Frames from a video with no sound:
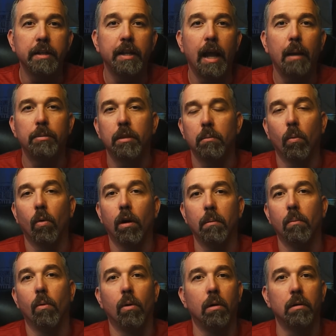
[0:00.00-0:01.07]
in depth and
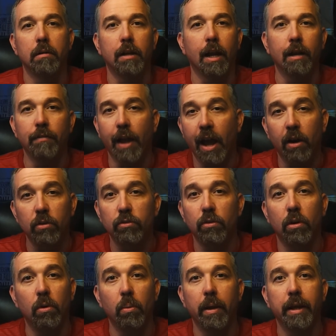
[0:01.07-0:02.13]
more kind of
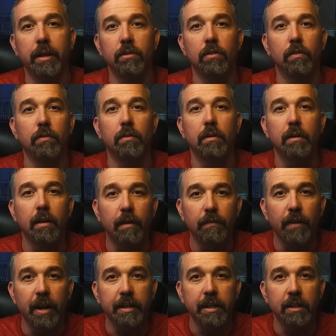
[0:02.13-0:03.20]
outro ways of
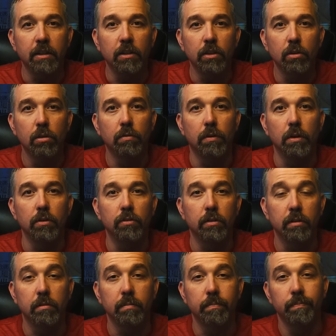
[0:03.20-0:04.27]
affecting the universe.
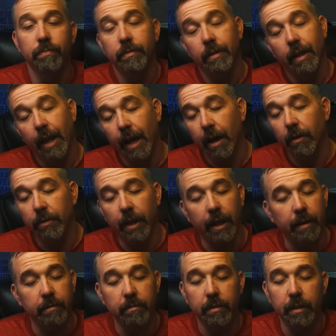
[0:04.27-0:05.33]
How
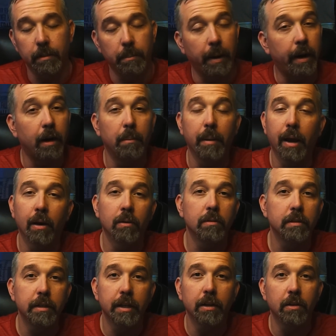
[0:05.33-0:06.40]
that and
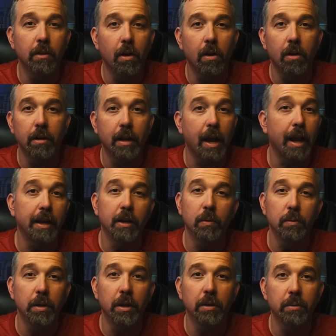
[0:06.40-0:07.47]
Paramount get along, I
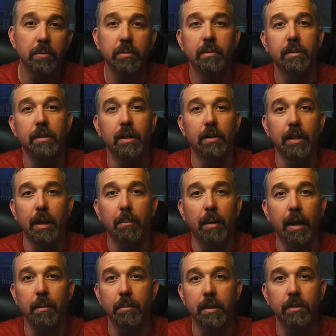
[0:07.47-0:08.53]
don't know. That
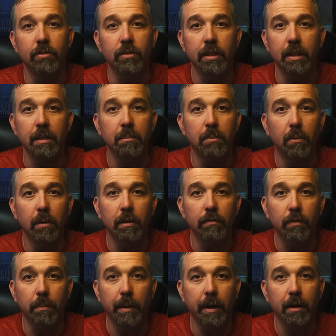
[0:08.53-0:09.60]
might be a sticking
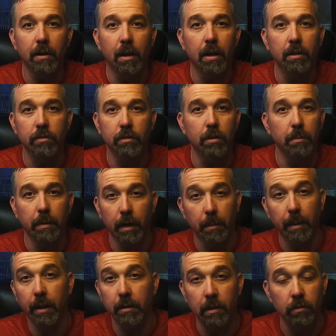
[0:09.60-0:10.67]
point for Paradox.
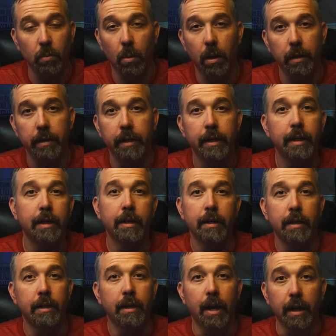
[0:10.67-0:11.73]
Paramount doesn't want
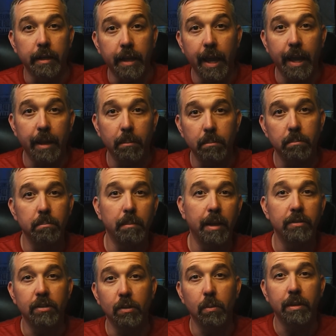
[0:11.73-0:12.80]
a game
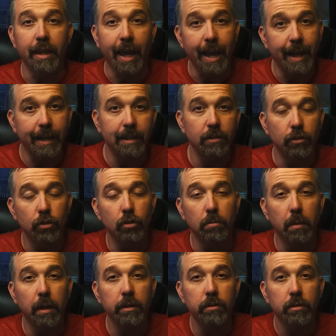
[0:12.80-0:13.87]
messing with canon too
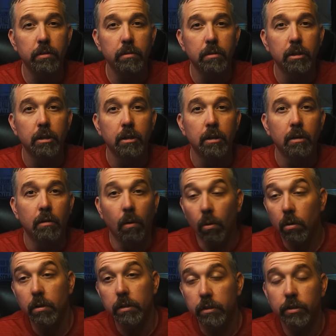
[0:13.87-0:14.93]
much.
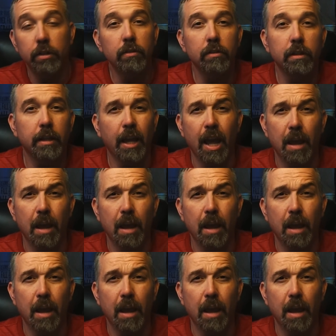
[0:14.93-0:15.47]
Or it's just a